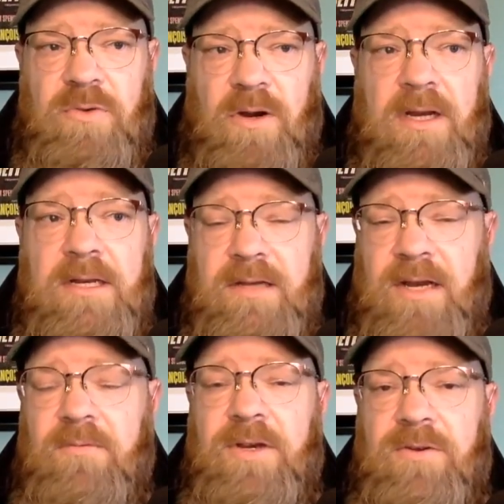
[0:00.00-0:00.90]
you are
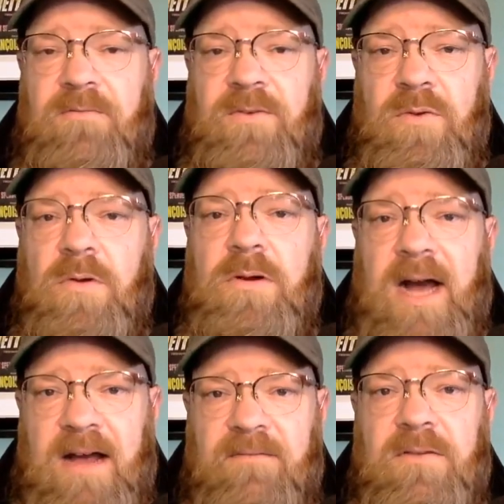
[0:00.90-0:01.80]
continuing to fuel
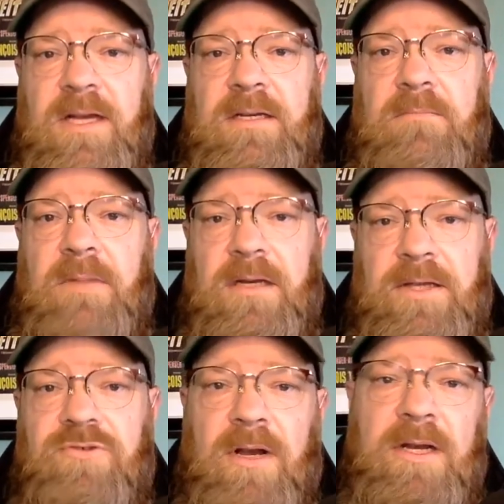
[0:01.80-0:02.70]
conflict among
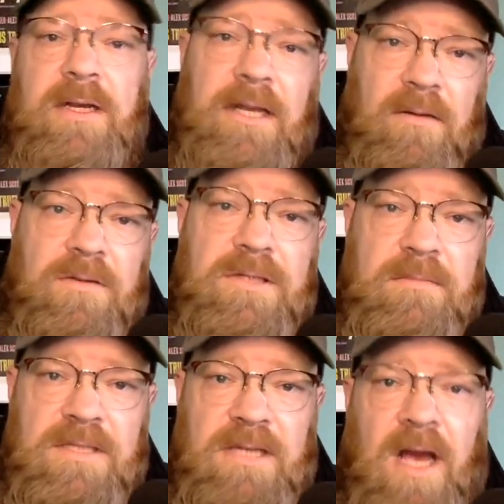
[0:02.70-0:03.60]
the drug dealers
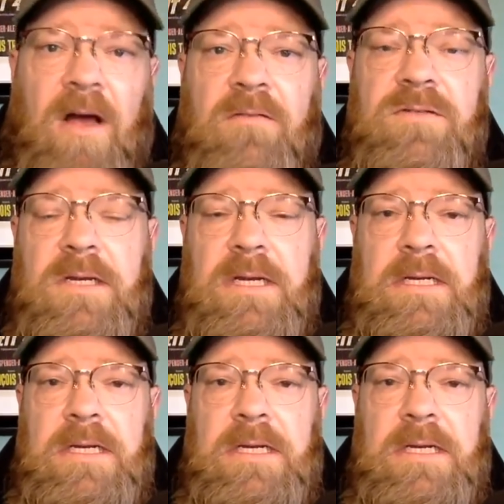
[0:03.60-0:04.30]
themselves